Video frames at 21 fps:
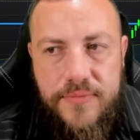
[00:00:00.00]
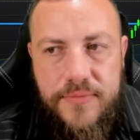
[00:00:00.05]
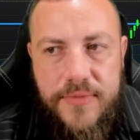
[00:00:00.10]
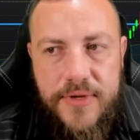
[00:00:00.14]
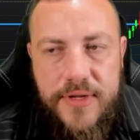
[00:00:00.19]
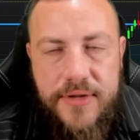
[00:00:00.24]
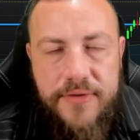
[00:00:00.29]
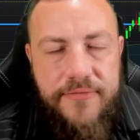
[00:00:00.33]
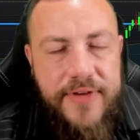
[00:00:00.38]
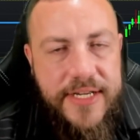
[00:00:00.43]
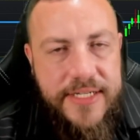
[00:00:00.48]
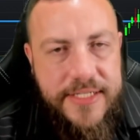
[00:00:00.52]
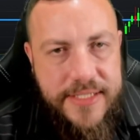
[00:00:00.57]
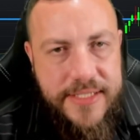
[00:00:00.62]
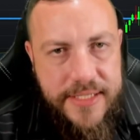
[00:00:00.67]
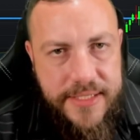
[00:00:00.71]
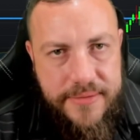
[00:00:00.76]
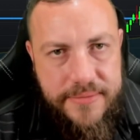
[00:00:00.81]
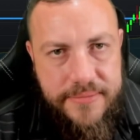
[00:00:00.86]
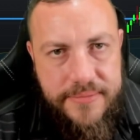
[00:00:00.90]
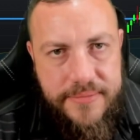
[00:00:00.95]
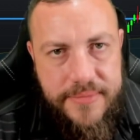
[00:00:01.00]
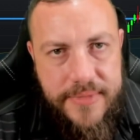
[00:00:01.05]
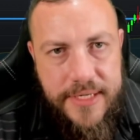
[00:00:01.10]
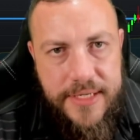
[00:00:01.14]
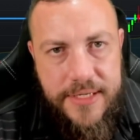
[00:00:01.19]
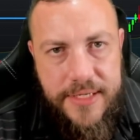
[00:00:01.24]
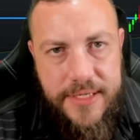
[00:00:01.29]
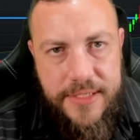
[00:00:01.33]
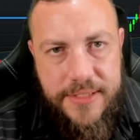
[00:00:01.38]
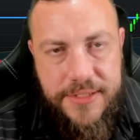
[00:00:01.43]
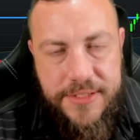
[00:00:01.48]
investing
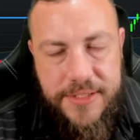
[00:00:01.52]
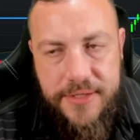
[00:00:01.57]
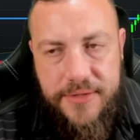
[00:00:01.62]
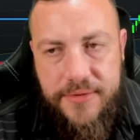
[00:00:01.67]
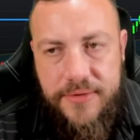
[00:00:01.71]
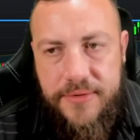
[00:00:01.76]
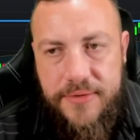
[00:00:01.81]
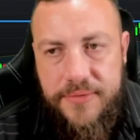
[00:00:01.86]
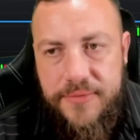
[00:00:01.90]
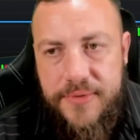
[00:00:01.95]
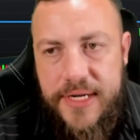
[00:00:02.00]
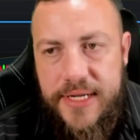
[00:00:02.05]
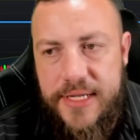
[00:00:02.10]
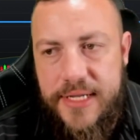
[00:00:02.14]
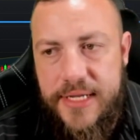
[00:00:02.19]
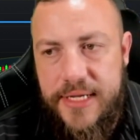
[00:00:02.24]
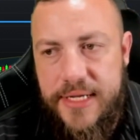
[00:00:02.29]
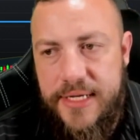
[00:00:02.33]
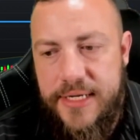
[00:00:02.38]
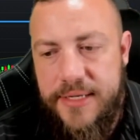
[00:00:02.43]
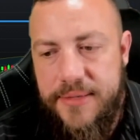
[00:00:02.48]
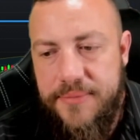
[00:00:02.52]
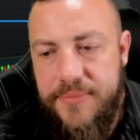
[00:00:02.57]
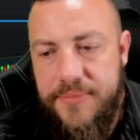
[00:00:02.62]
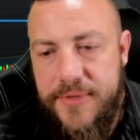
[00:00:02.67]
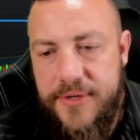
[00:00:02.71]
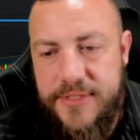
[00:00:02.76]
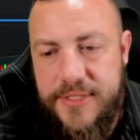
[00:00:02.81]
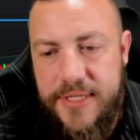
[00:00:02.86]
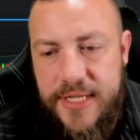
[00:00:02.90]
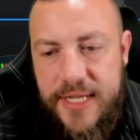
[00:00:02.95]
in general, right? There's a